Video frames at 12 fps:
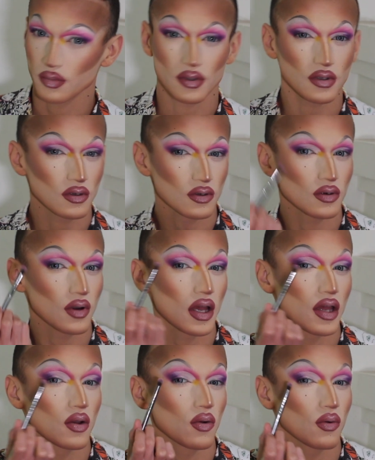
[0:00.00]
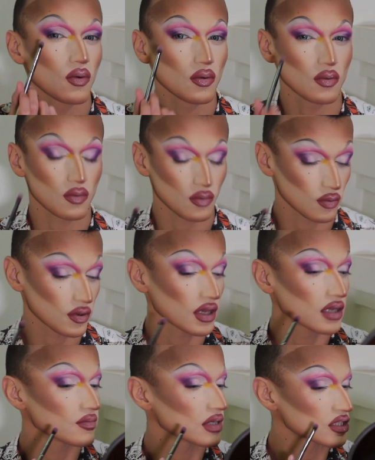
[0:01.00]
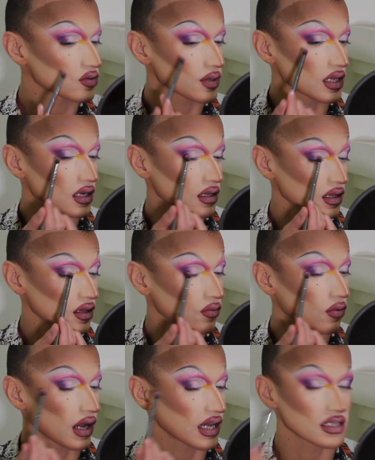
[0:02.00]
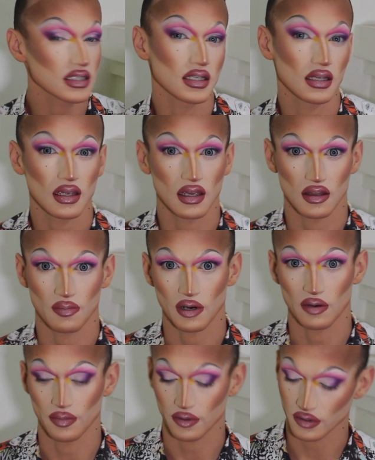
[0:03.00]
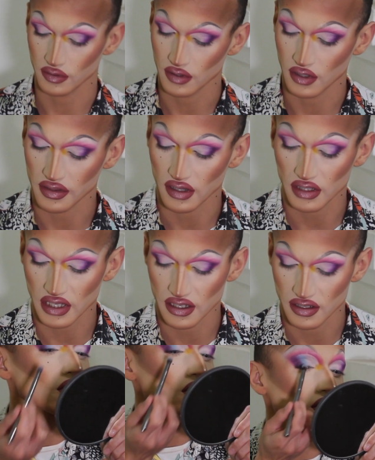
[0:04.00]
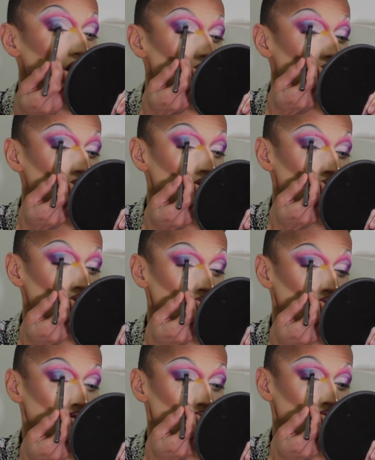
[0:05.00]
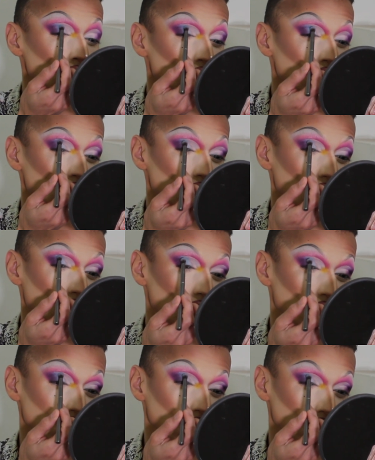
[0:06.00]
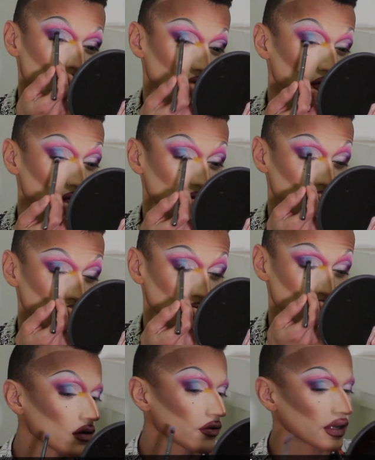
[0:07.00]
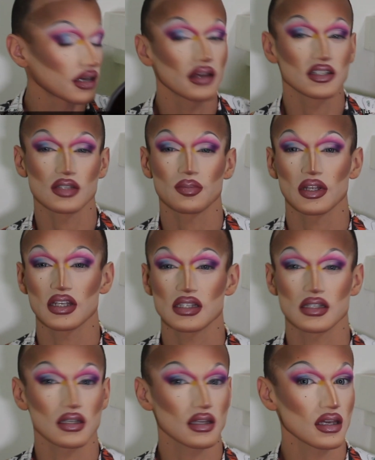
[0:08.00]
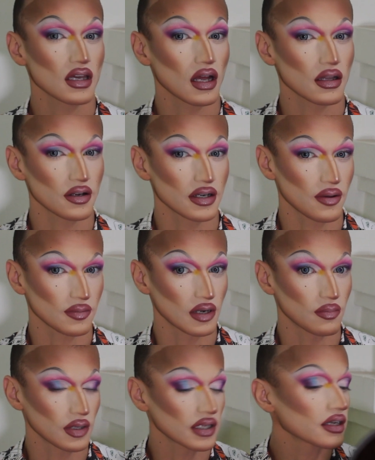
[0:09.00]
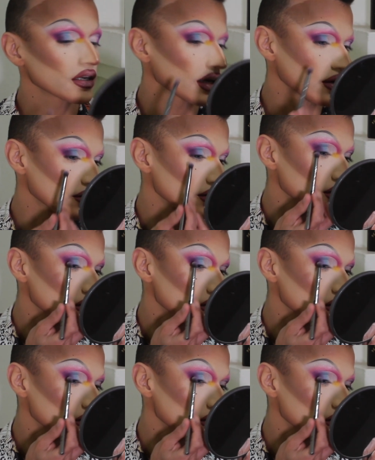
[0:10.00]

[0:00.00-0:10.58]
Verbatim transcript: blue in between the white and the purple on the lid. For this, I'm using the shade Weather Girl in the Trixie Cosmetics palette. All right, I just placed the color and I'm gonna blend it out.